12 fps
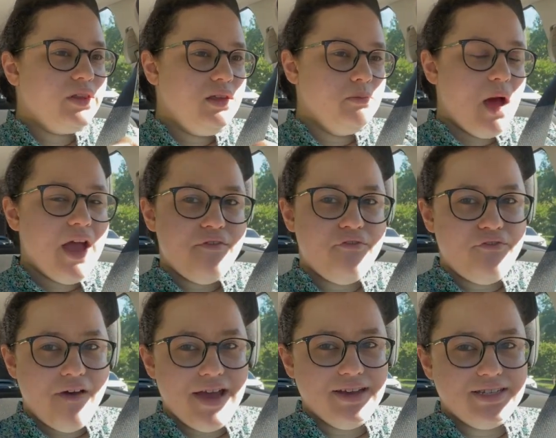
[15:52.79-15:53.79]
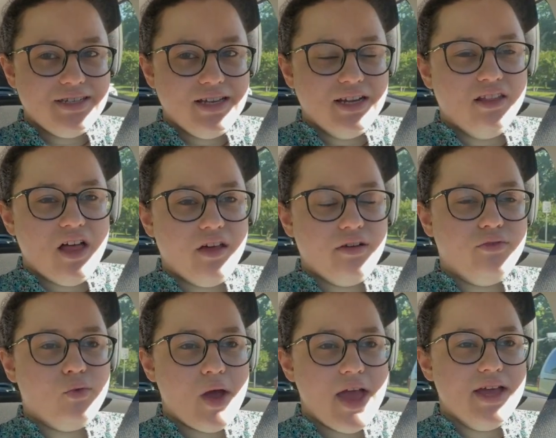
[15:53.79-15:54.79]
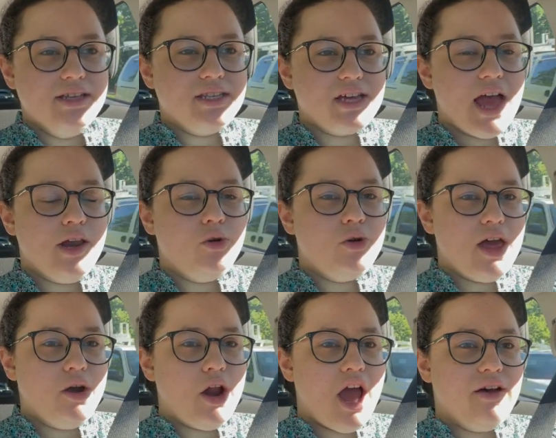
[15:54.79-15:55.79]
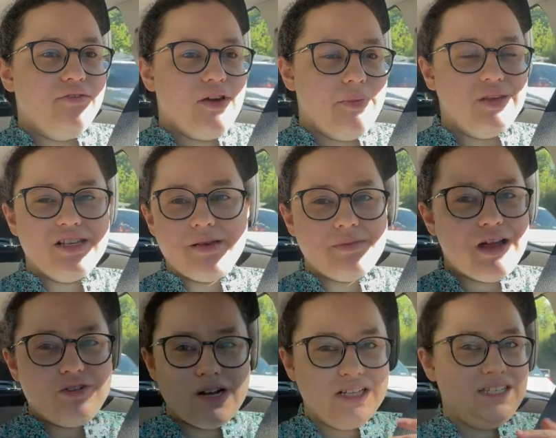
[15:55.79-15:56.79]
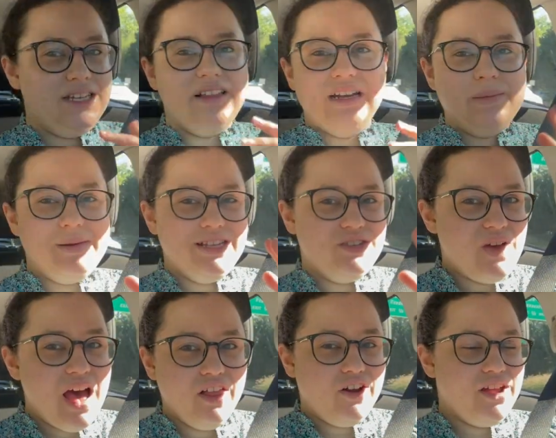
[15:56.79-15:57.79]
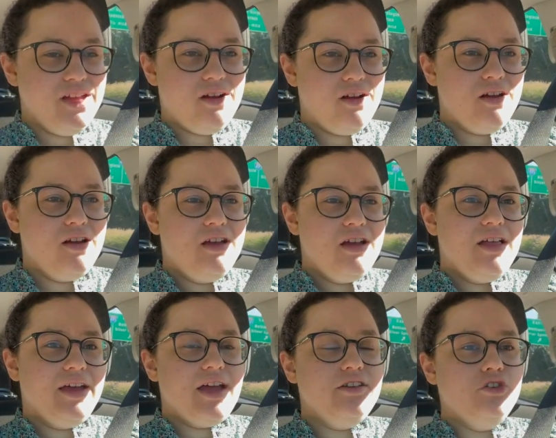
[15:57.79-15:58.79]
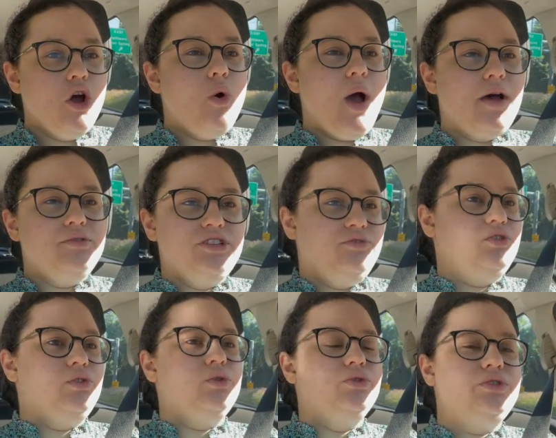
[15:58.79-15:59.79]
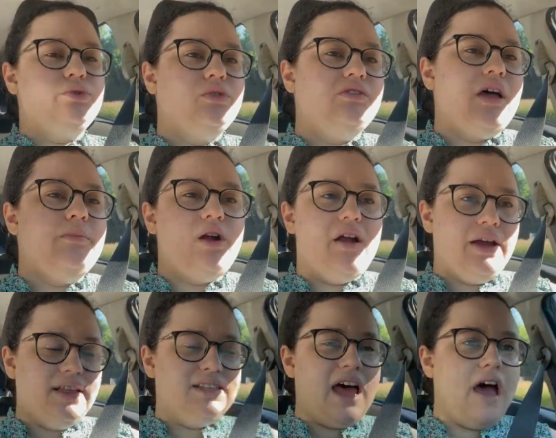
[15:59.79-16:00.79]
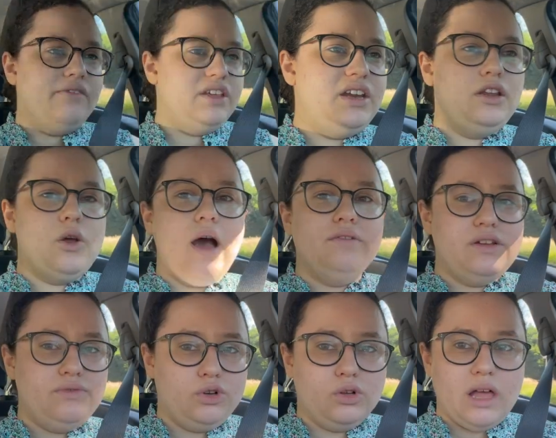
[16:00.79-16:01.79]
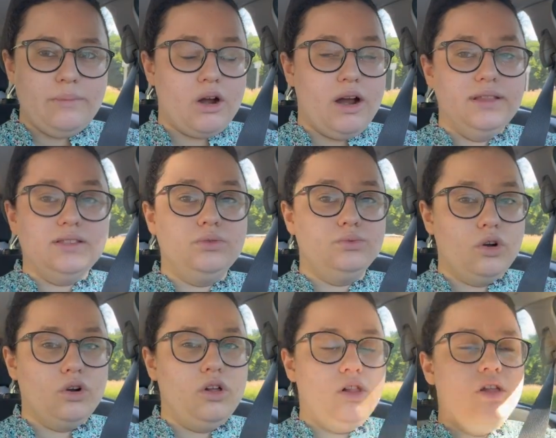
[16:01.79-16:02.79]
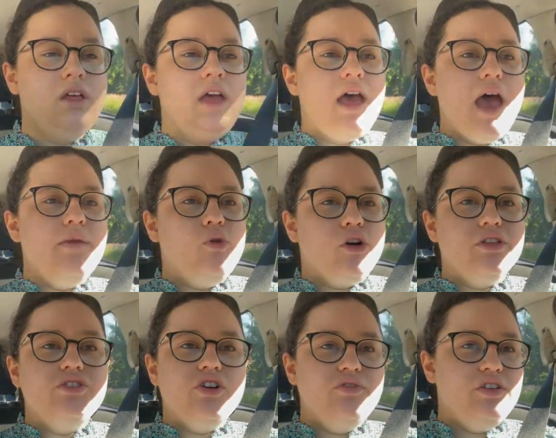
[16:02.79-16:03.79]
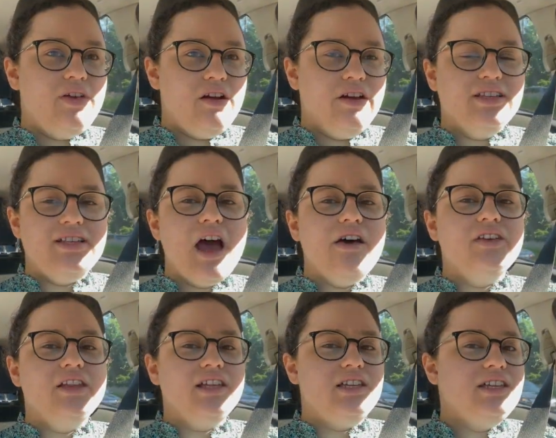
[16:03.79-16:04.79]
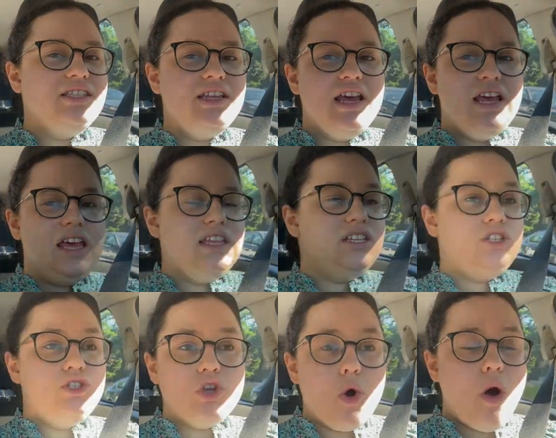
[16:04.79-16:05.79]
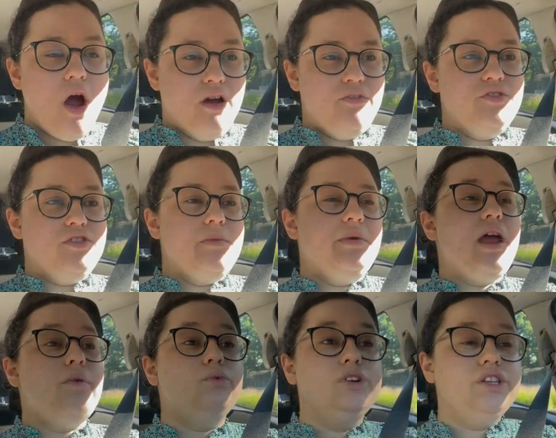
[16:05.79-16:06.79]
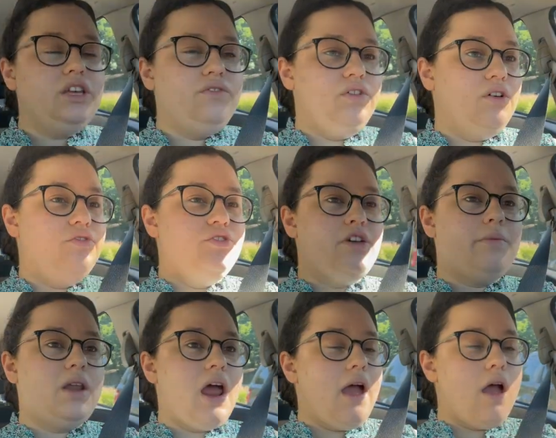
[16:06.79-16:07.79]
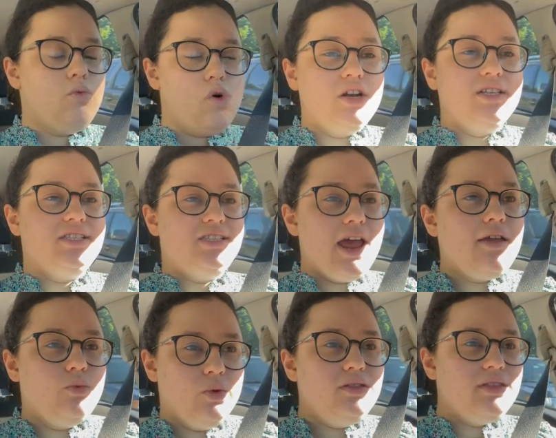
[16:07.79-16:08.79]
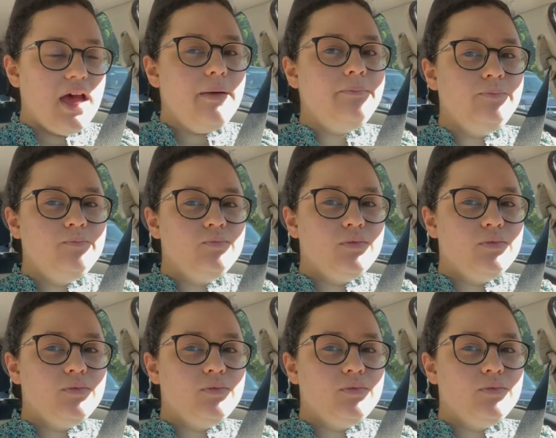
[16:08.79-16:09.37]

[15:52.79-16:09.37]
my fight in a lot of ways. Like, I'm not trying to steal anybody's valor here. Like, I know how difficult school librarians have I know how difficult librarians in rural and more conservative areas have it. Like, it is so hard for them, and I really feel for them, and I want to stand with them